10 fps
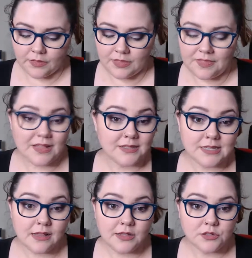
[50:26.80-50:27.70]
that they'd
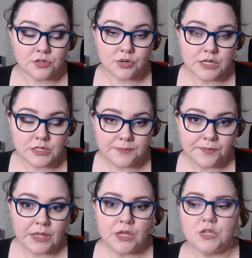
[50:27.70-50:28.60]
sell in stores.
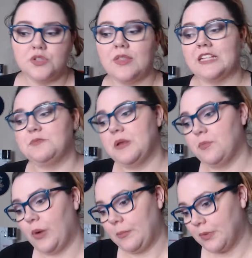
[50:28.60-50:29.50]
So that's
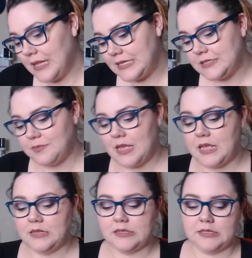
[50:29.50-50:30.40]
pinpoint
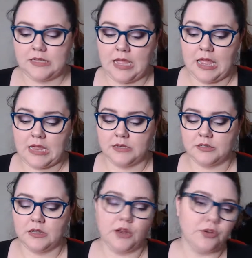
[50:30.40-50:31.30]
placement and
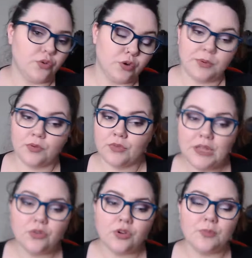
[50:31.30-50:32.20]
ungroup and
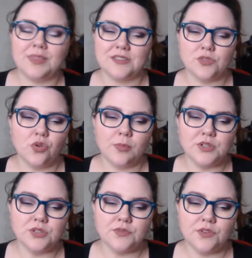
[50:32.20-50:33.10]
regroup. That's a whole
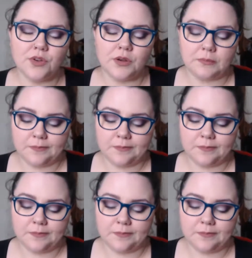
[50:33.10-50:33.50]
bunch of different